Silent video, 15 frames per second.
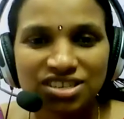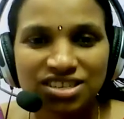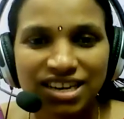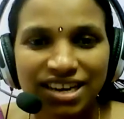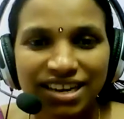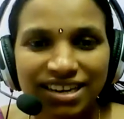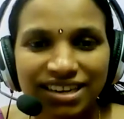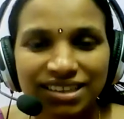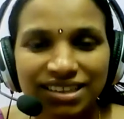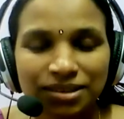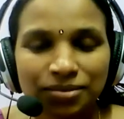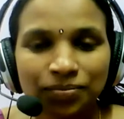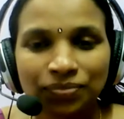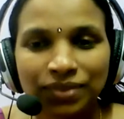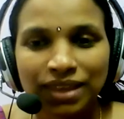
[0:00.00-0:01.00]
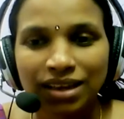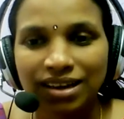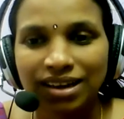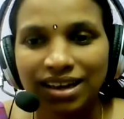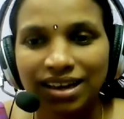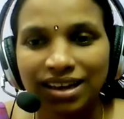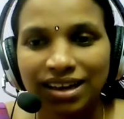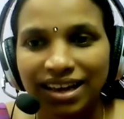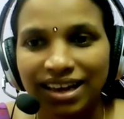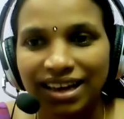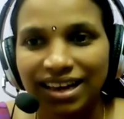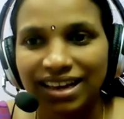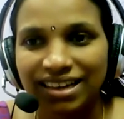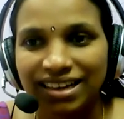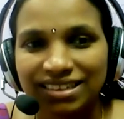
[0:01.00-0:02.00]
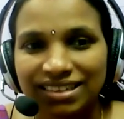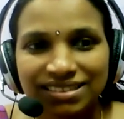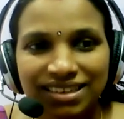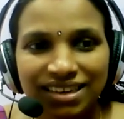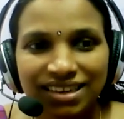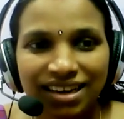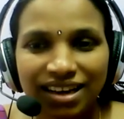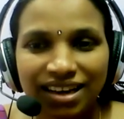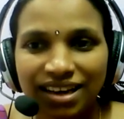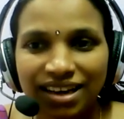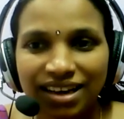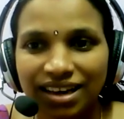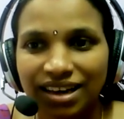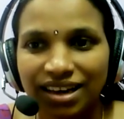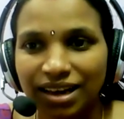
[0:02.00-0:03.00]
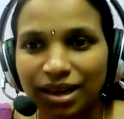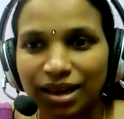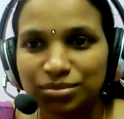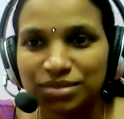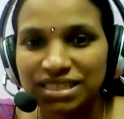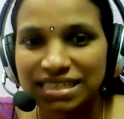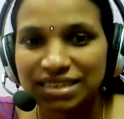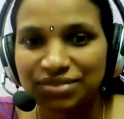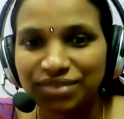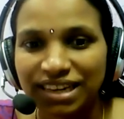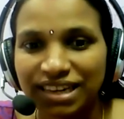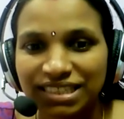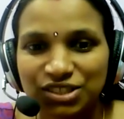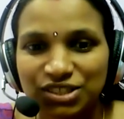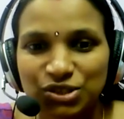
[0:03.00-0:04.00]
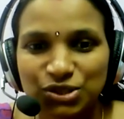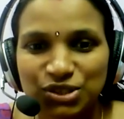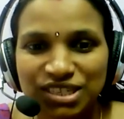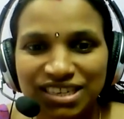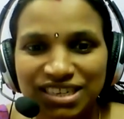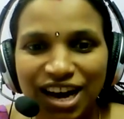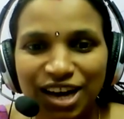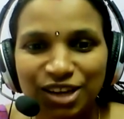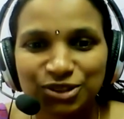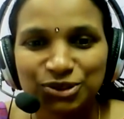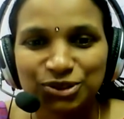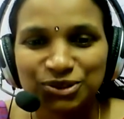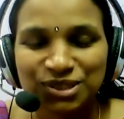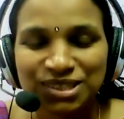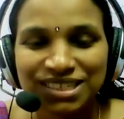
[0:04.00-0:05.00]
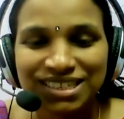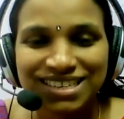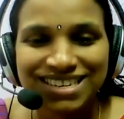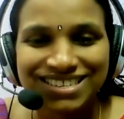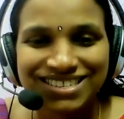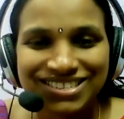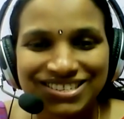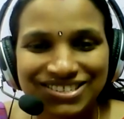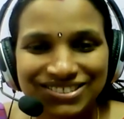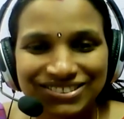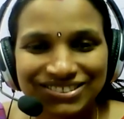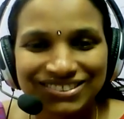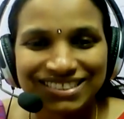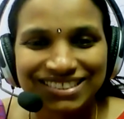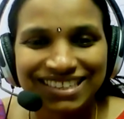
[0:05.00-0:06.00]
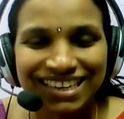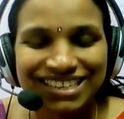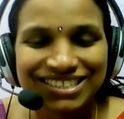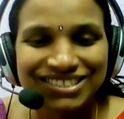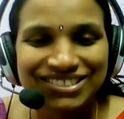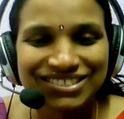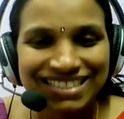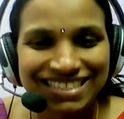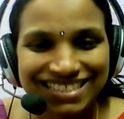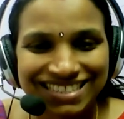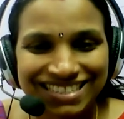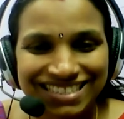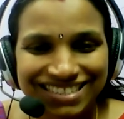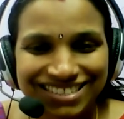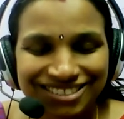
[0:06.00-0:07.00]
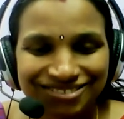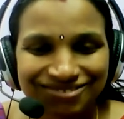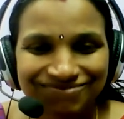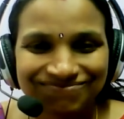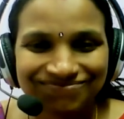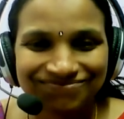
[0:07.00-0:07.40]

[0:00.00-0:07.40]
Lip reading: Sharad. And I'm just inviting Dr. Anu to continue the session.